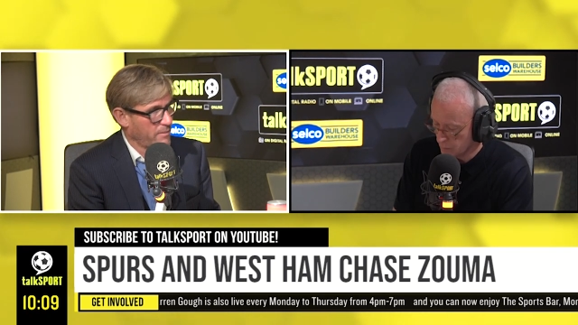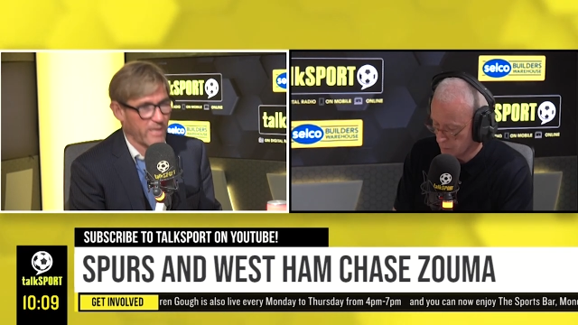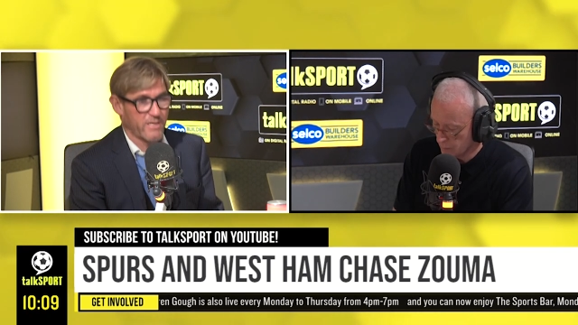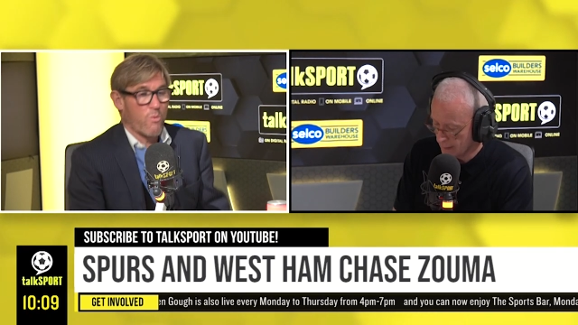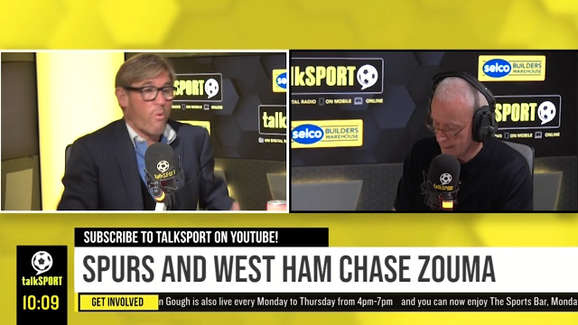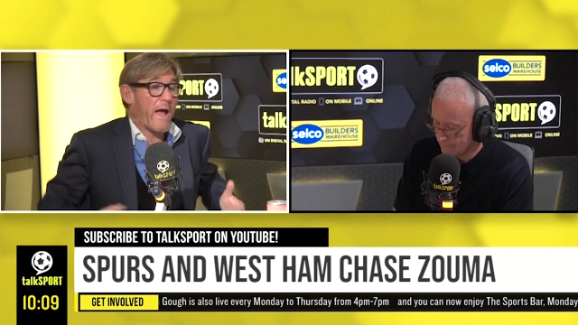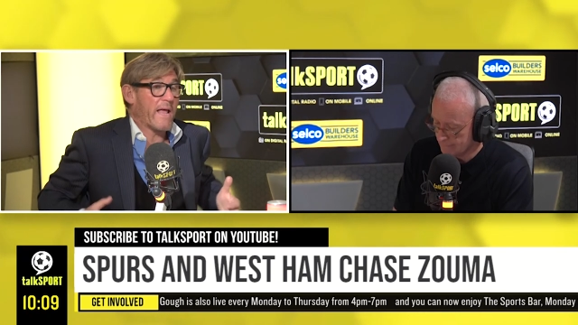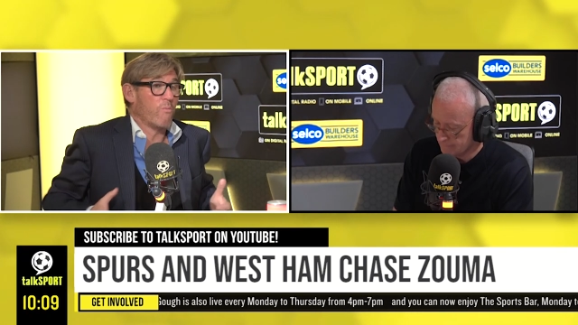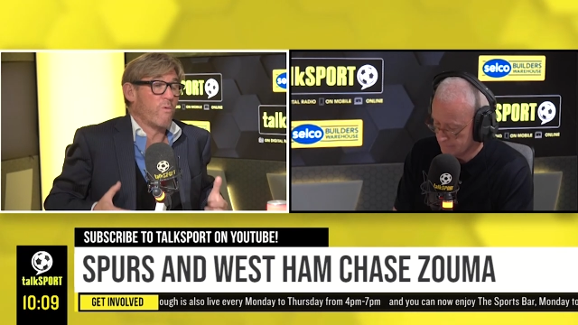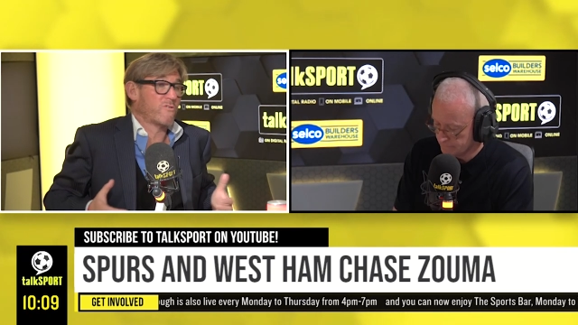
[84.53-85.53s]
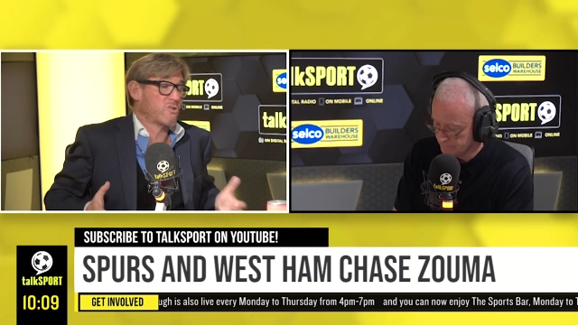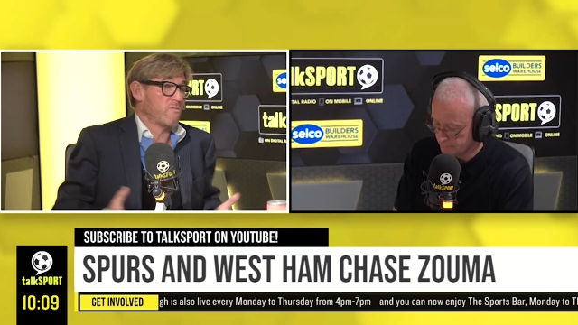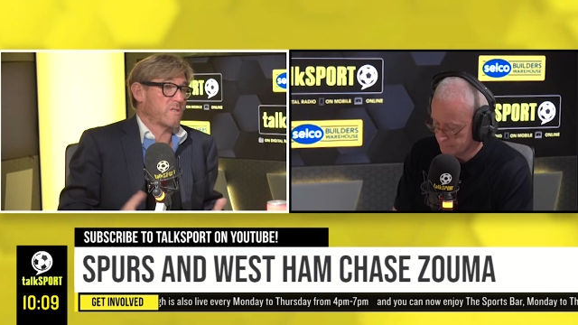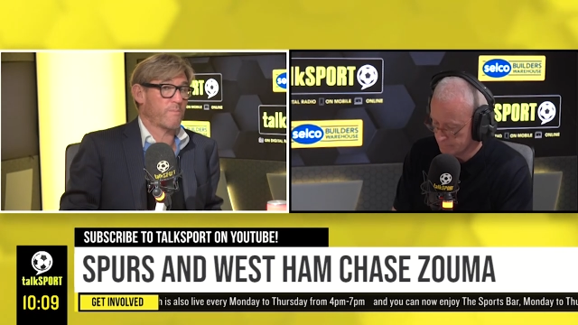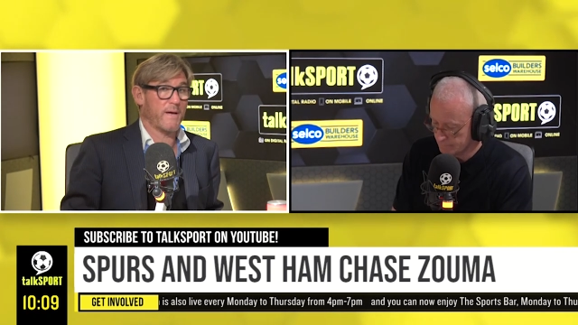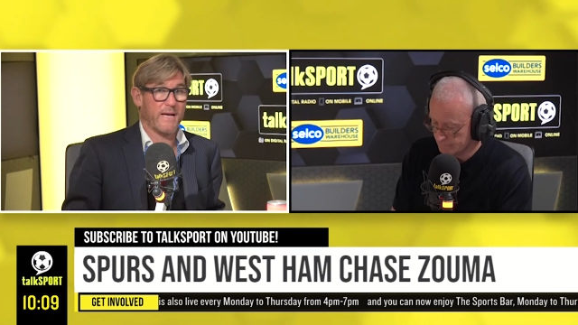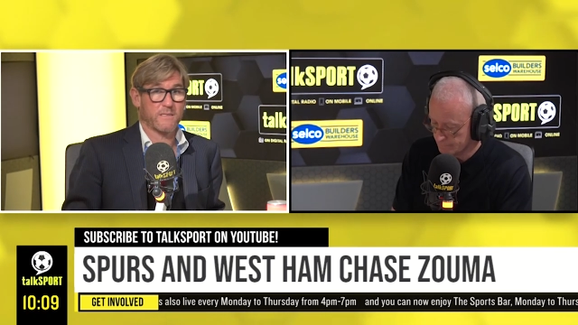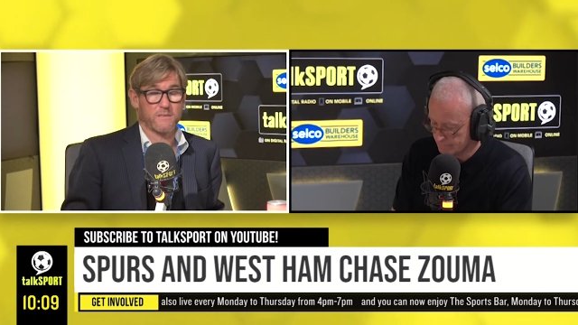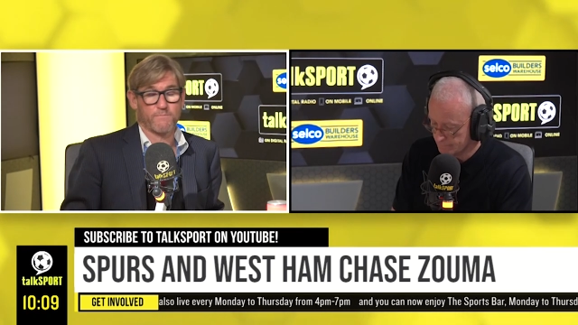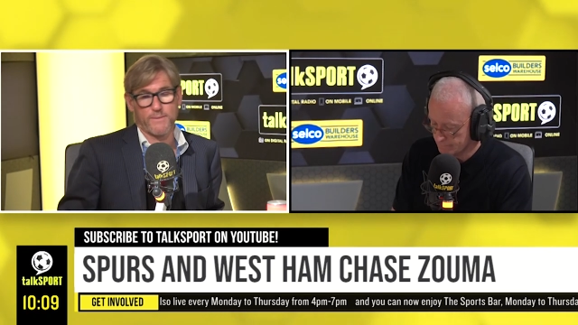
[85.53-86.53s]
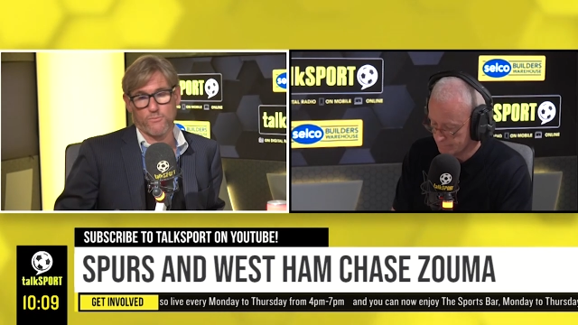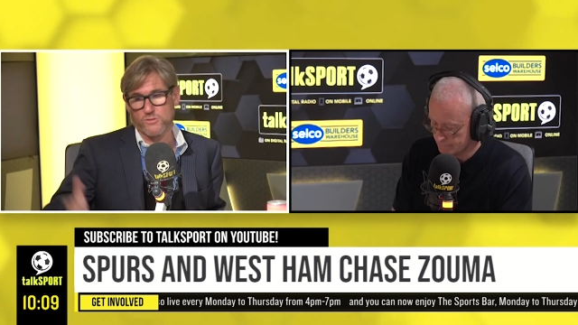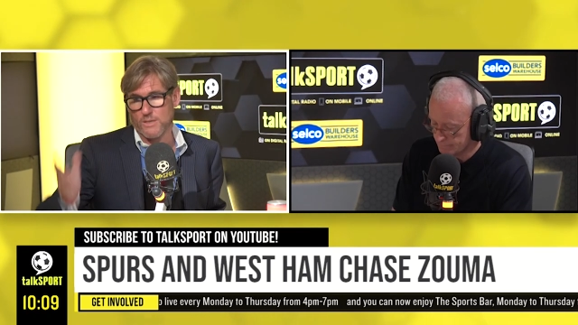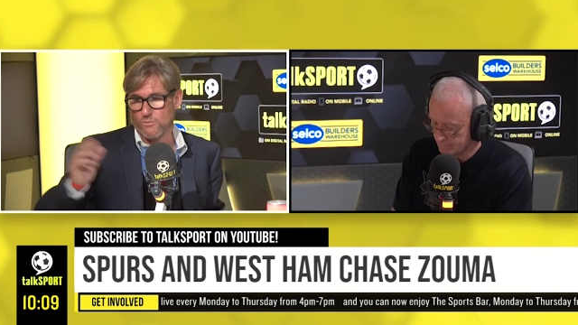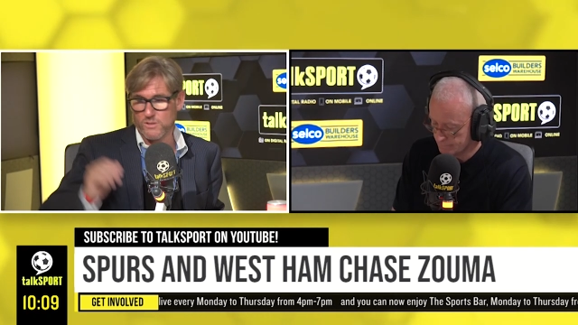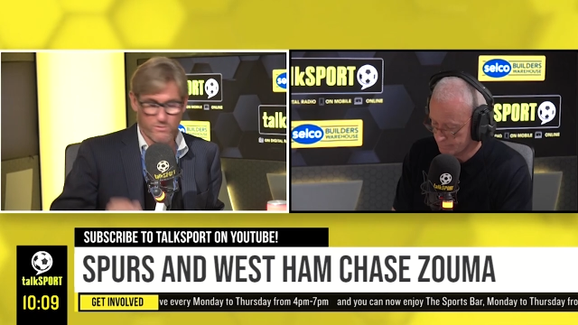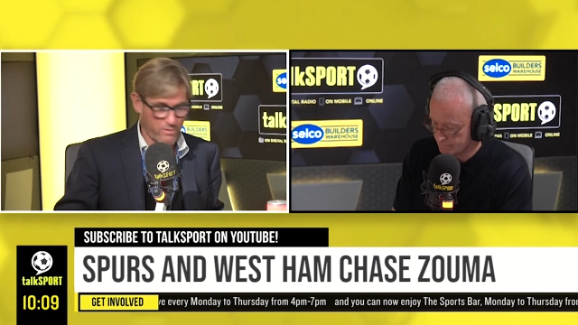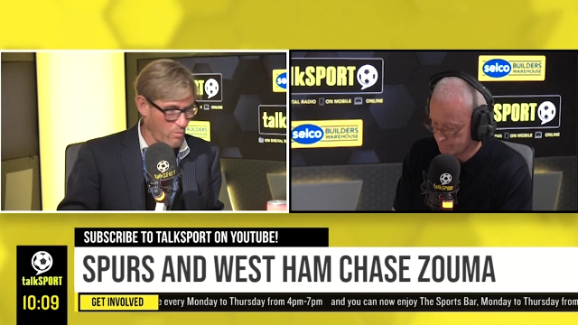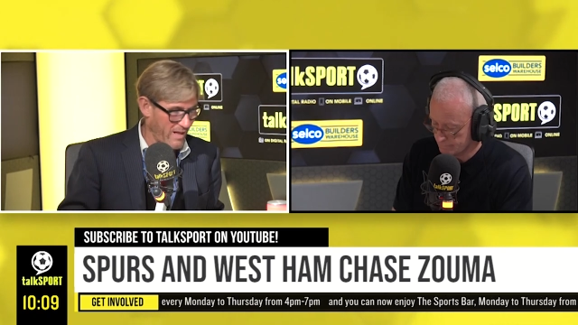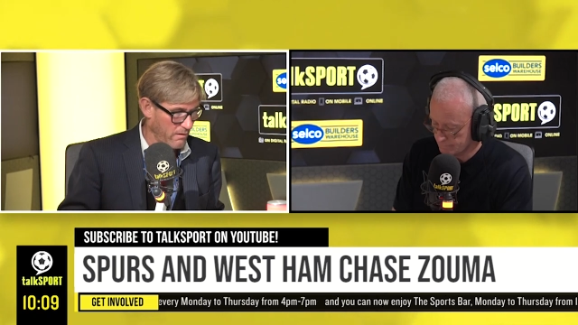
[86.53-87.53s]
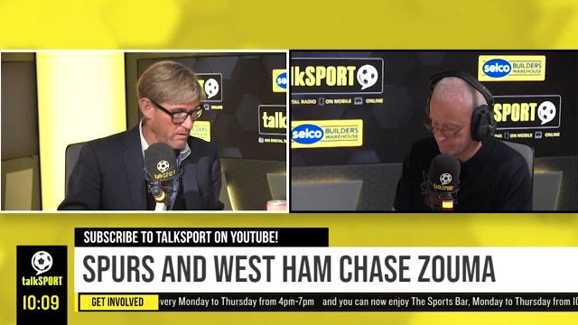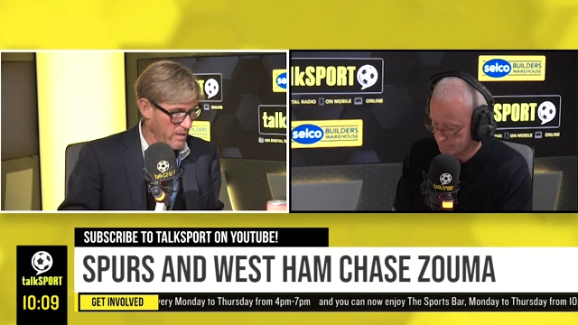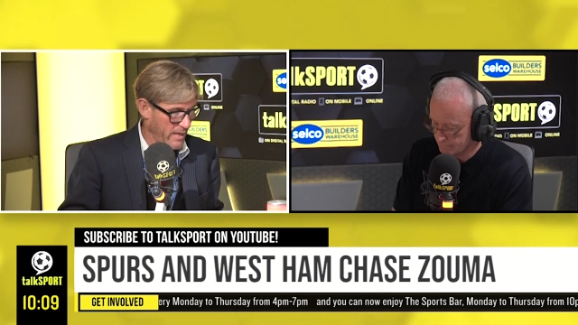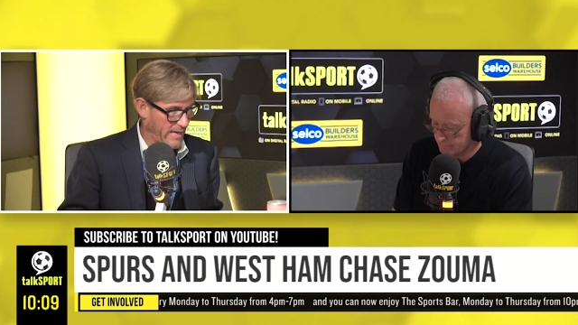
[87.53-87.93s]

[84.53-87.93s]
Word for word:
Speaker 1: I mean, in no way, with due respect, and people will say, well, he's doing well,